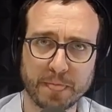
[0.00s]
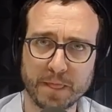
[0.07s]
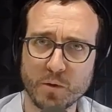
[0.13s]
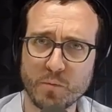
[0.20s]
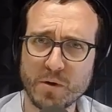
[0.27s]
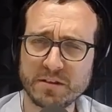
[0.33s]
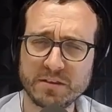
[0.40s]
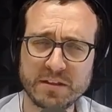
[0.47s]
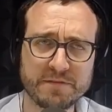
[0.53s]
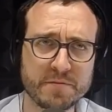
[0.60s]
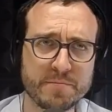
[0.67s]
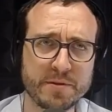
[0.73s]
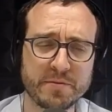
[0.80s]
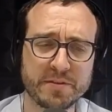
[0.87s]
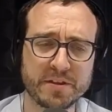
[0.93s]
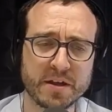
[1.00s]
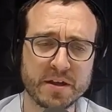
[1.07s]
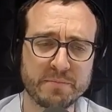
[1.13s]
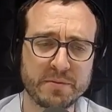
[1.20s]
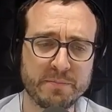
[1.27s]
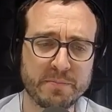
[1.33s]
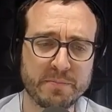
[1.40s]
Why aren't they familiar with the
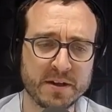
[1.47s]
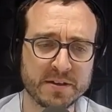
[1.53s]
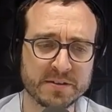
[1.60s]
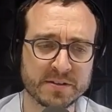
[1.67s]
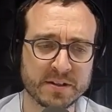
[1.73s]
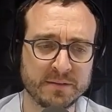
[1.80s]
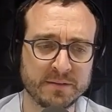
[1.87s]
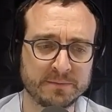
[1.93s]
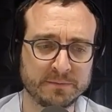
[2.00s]
company policy?